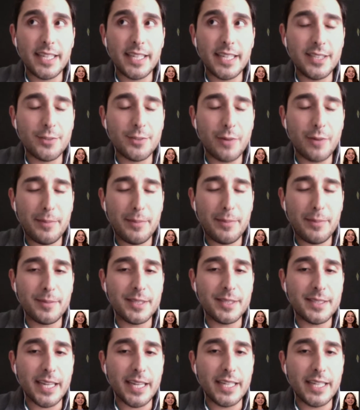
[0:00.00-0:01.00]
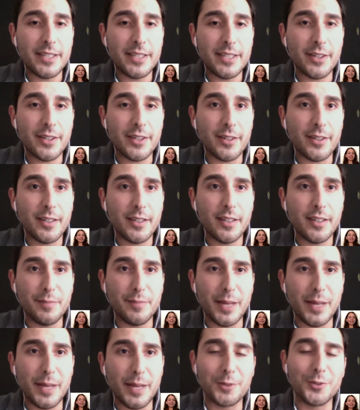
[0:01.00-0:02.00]
wrapping up his second year
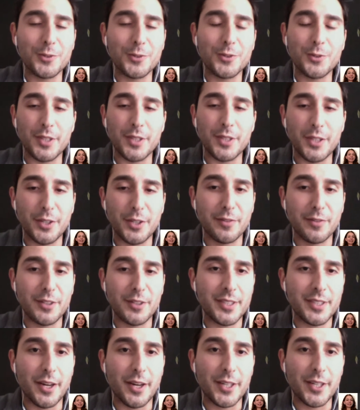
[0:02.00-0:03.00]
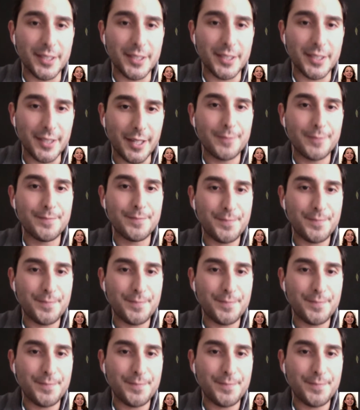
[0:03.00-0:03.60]
of medical school at the University of Arkansas.